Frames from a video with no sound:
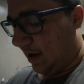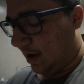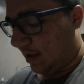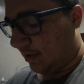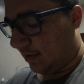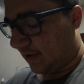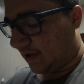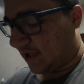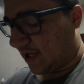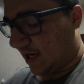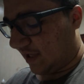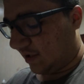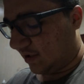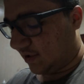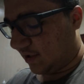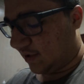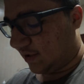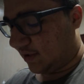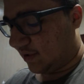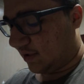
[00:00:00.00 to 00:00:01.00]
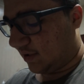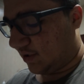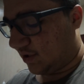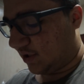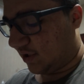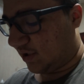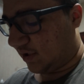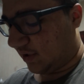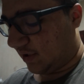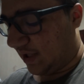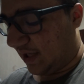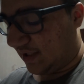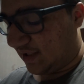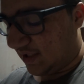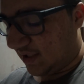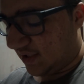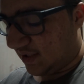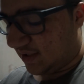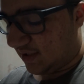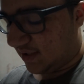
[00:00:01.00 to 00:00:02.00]
And then the salad is just
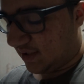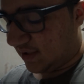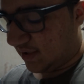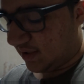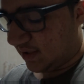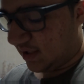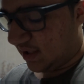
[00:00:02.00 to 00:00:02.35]
lettuce,